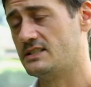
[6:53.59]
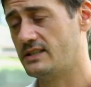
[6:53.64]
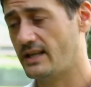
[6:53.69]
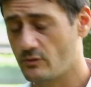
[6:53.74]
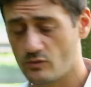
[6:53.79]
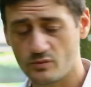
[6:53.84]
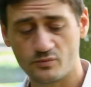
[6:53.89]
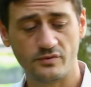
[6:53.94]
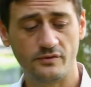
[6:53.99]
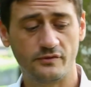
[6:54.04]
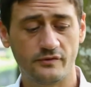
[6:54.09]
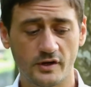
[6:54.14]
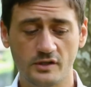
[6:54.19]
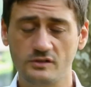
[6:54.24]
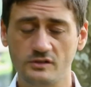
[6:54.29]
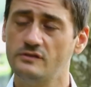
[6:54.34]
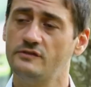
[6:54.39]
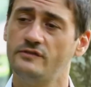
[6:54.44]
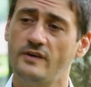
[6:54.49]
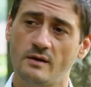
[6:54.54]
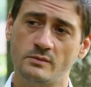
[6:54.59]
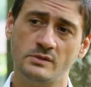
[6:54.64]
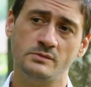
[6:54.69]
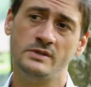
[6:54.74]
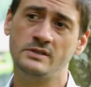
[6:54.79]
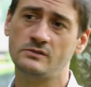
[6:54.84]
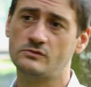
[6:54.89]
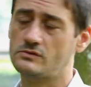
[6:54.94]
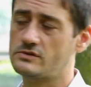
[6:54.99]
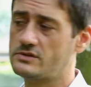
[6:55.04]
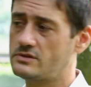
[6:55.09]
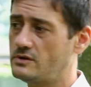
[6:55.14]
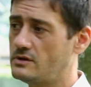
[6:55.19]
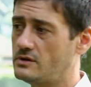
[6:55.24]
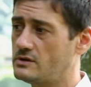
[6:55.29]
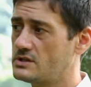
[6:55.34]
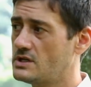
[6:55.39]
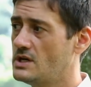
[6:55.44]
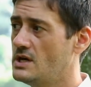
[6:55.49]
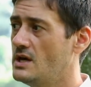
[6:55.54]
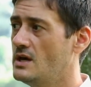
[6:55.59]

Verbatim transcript: They would prefer to farm on mineral soils.